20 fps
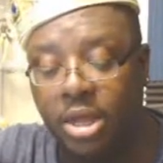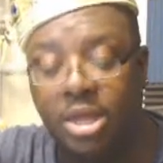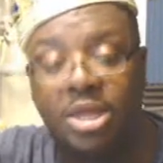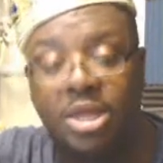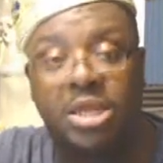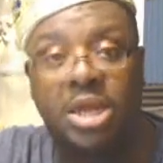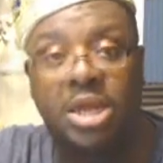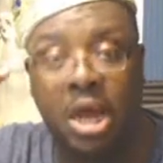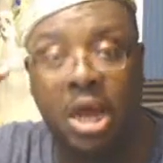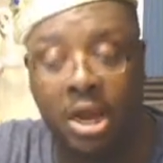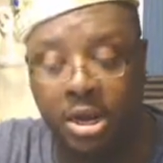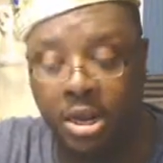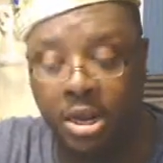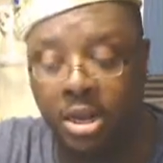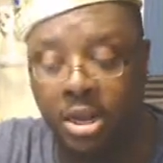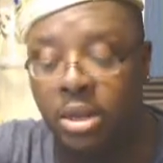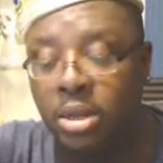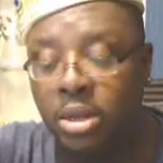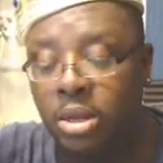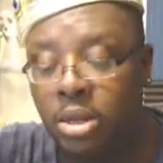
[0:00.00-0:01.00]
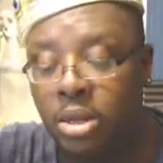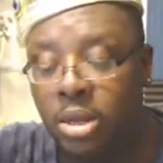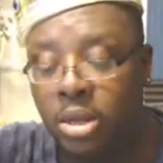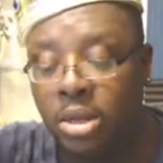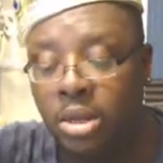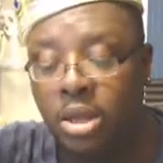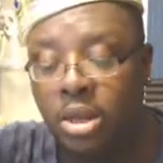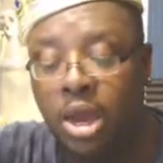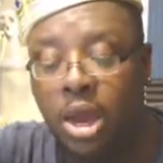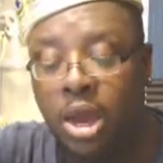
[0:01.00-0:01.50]
Katana,
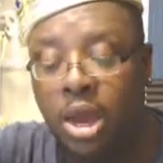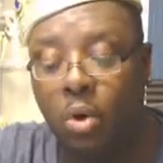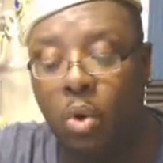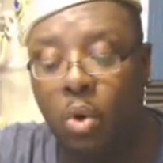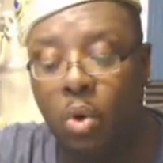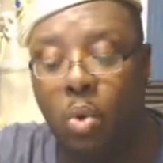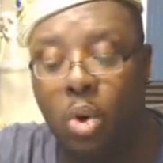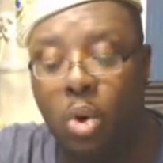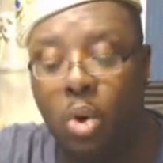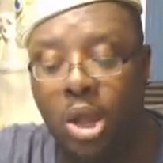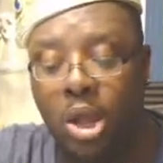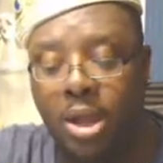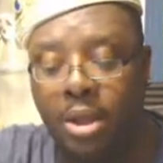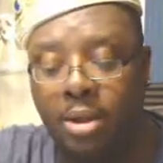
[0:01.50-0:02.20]
Arrow,